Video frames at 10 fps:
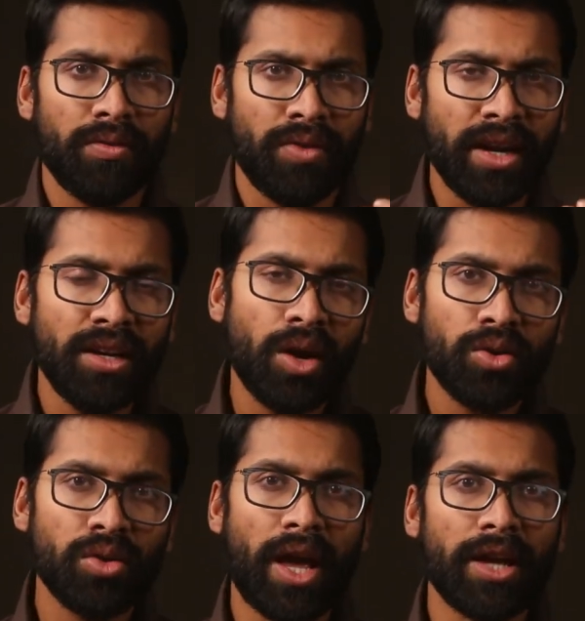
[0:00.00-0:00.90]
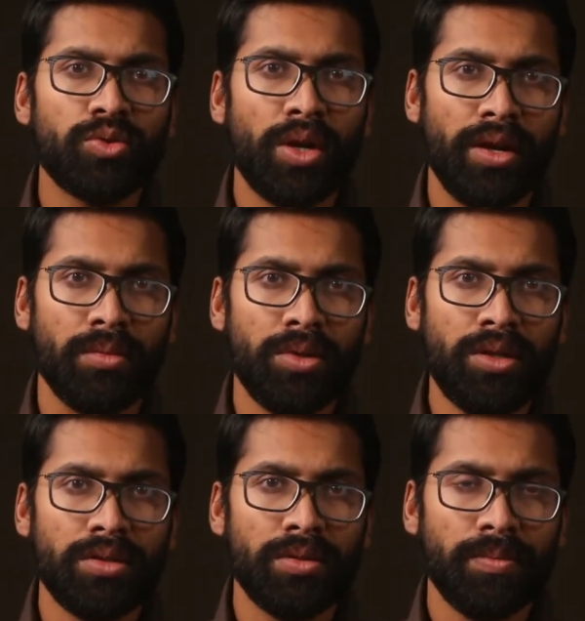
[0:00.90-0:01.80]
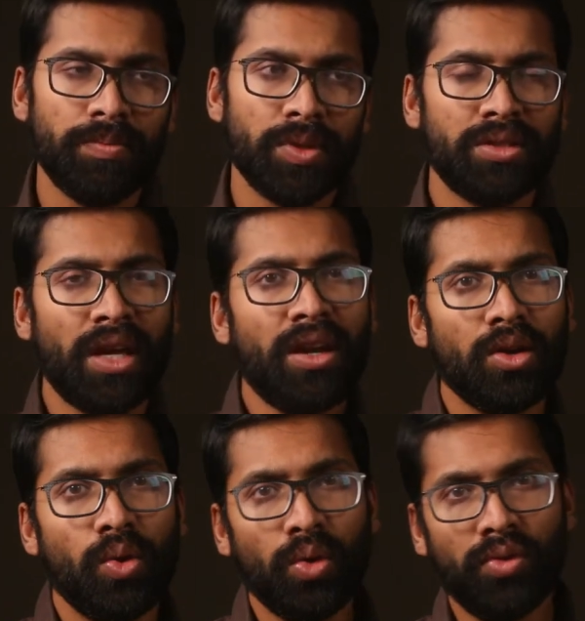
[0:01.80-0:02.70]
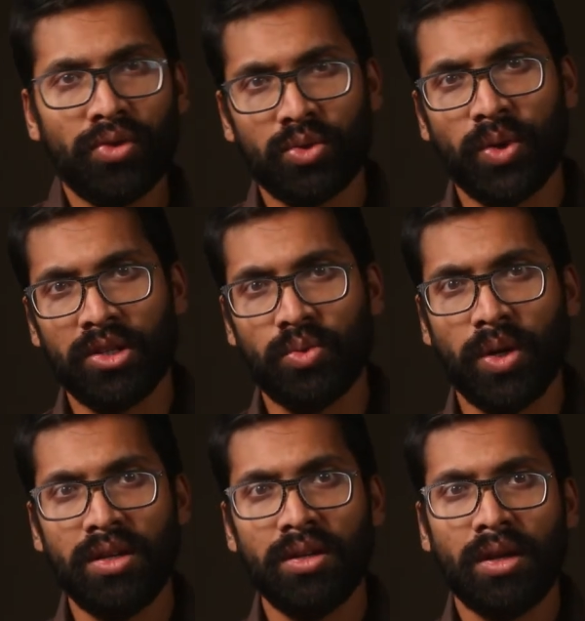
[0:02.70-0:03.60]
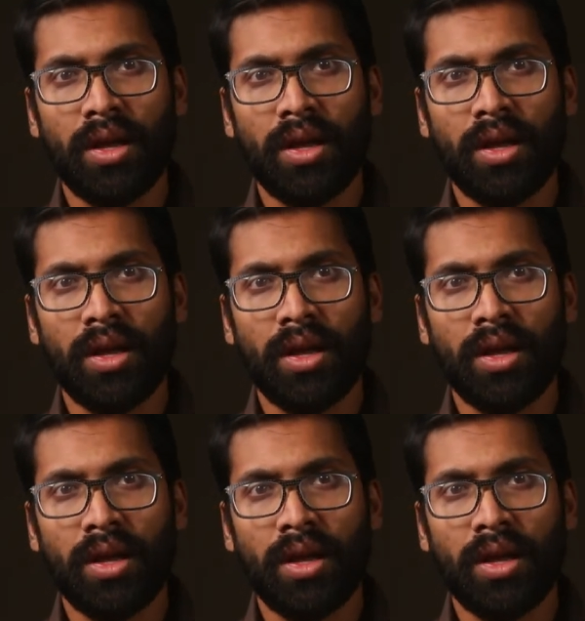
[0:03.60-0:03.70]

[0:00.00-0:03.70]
Find out your actual numbers, set a goal for 2020,